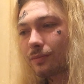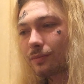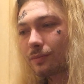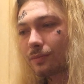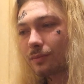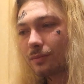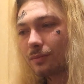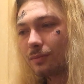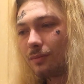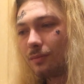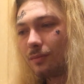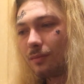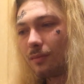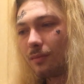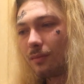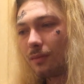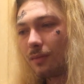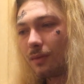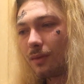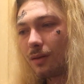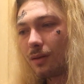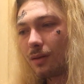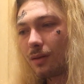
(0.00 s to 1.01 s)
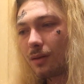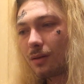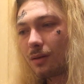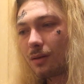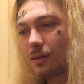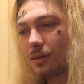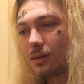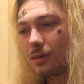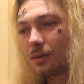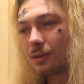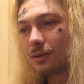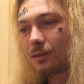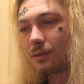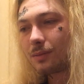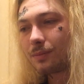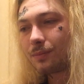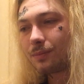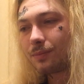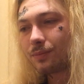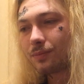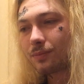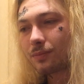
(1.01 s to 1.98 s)

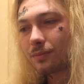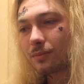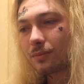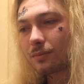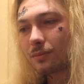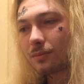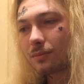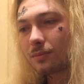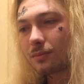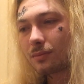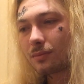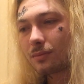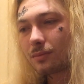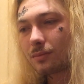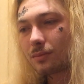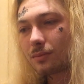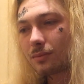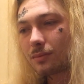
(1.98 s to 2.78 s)
(silence)